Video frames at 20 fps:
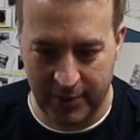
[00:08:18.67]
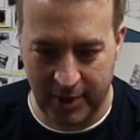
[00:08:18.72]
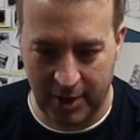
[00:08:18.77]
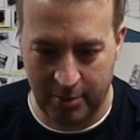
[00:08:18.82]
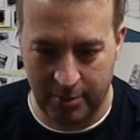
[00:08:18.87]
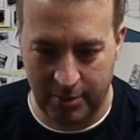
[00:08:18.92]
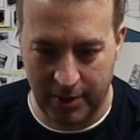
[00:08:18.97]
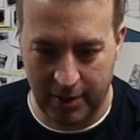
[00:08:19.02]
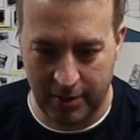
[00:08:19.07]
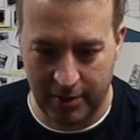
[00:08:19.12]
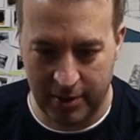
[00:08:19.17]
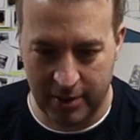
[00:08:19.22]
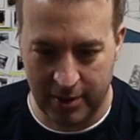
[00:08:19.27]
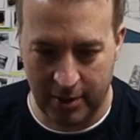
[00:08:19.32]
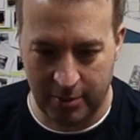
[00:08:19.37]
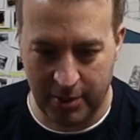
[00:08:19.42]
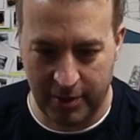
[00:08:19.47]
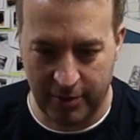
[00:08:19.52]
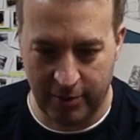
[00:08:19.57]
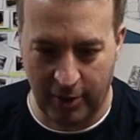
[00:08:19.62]

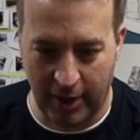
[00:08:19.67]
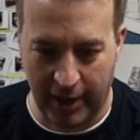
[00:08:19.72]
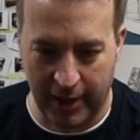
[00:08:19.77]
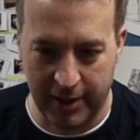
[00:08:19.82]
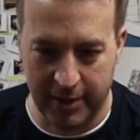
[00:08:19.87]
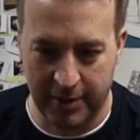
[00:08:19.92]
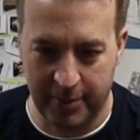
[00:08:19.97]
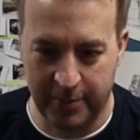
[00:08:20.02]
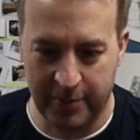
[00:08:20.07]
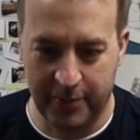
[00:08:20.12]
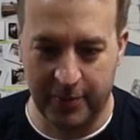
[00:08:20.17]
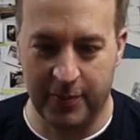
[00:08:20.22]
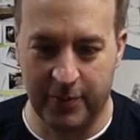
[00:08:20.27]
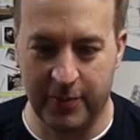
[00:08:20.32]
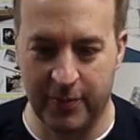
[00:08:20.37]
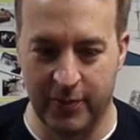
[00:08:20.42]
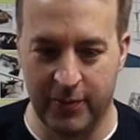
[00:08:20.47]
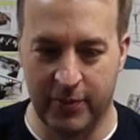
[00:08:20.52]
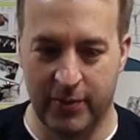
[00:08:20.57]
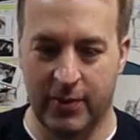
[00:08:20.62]
Don't be afraid.
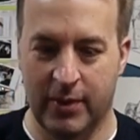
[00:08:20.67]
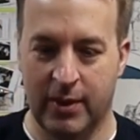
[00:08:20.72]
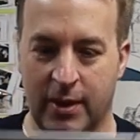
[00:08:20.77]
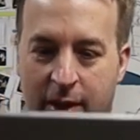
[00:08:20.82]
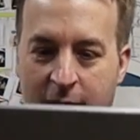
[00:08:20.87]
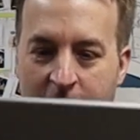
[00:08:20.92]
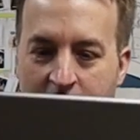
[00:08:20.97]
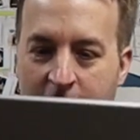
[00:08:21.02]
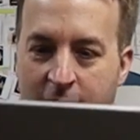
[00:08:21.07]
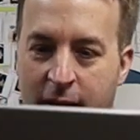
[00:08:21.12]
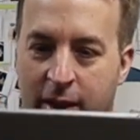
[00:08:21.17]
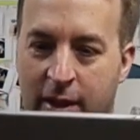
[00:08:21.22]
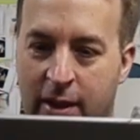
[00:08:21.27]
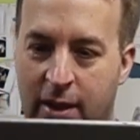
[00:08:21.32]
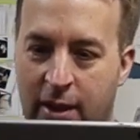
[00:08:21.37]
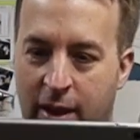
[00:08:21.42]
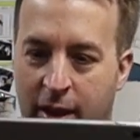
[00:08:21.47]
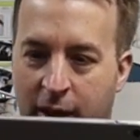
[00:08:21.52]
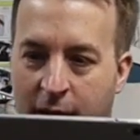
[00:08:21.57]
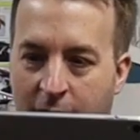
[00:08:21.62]
There you